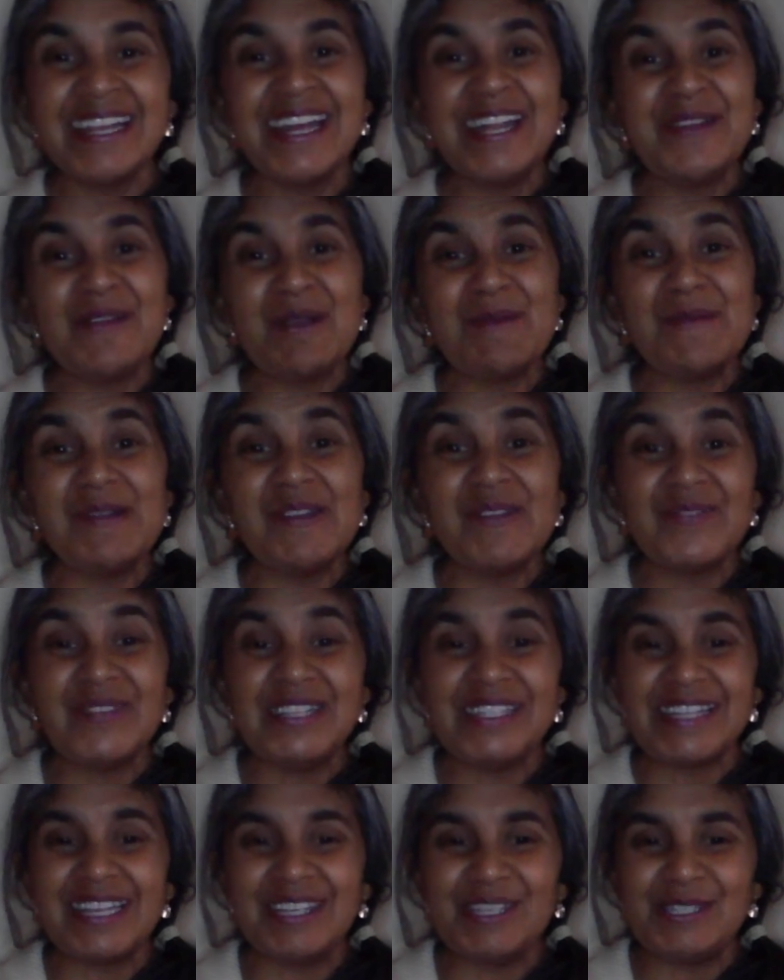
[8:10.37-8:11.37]
Anyway, my
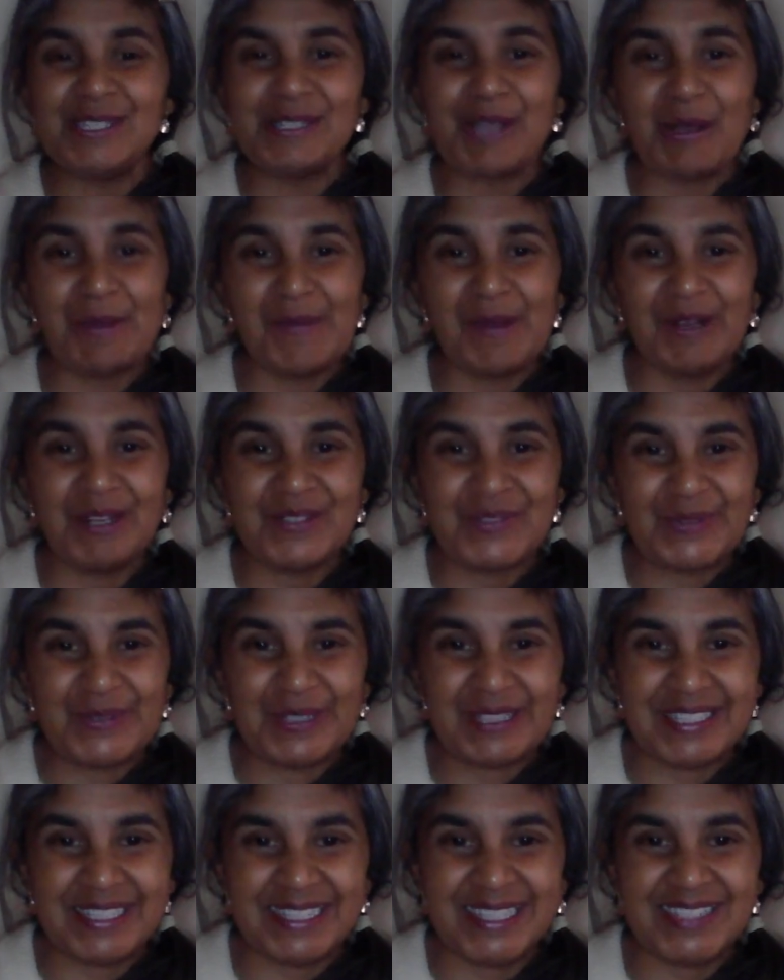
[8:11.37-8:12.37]
lovelies, thank you so much
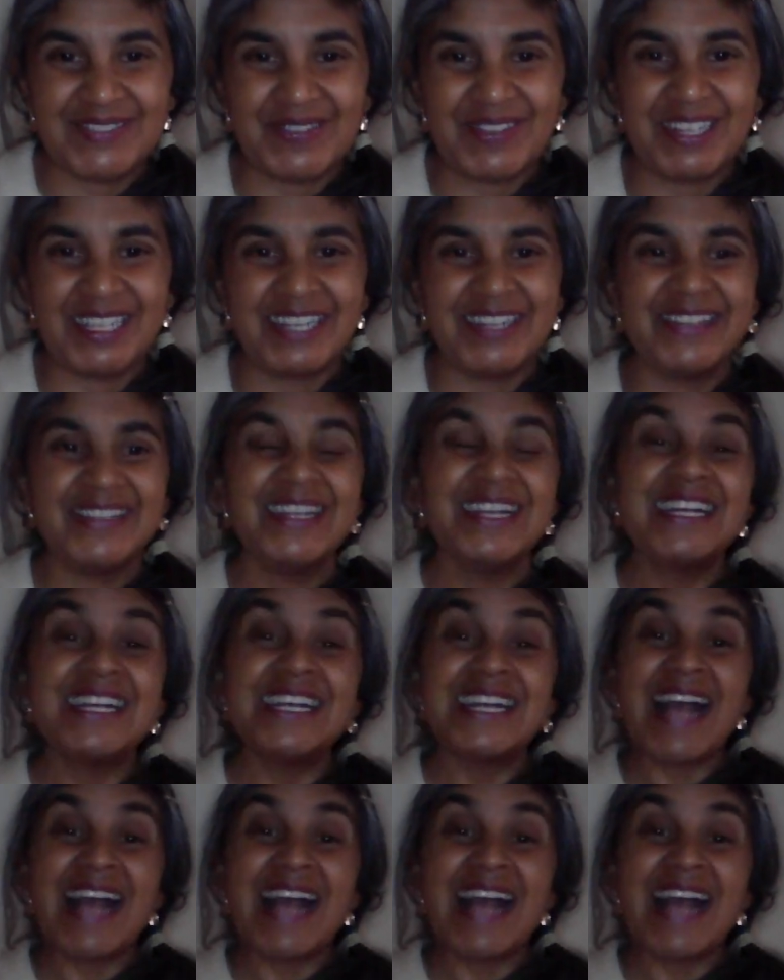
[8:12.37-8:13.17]
for watching this video.